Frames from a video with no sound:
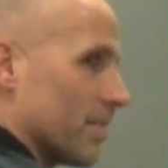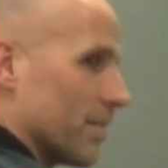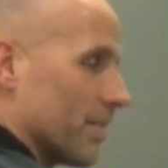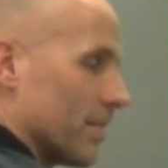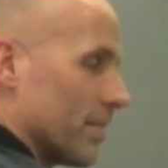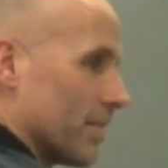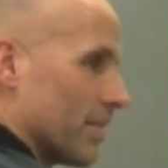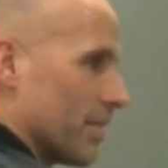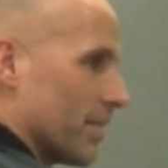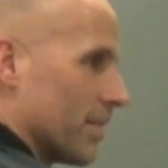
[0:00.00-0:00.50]

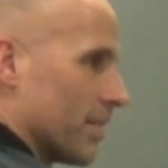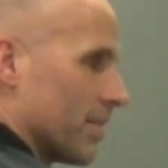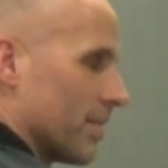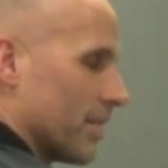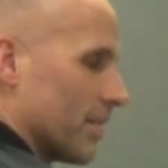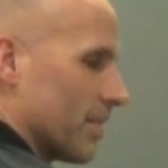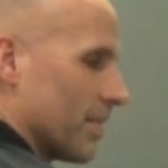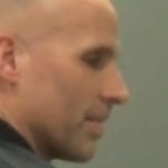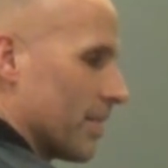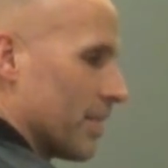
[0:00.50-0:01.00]

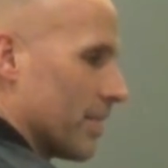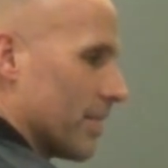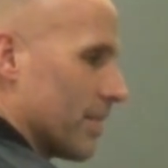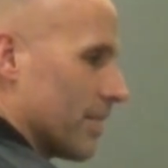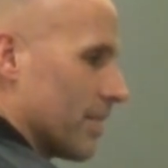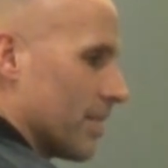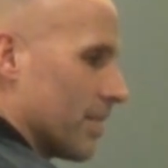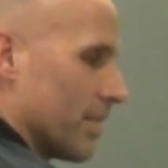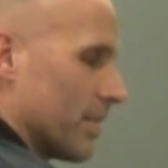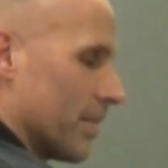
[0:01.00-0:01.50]

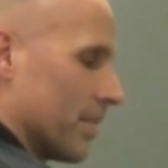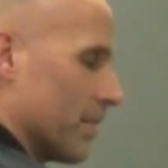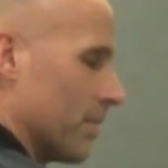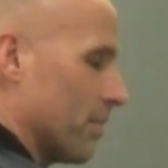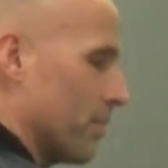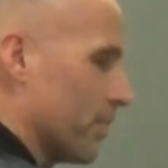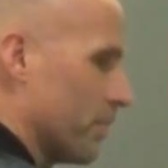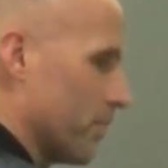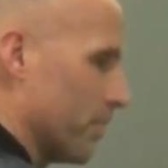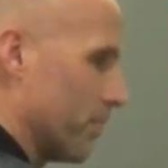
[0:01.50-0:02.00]

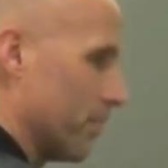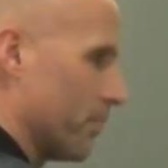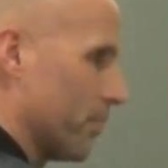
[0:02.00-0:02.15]
(not speaking)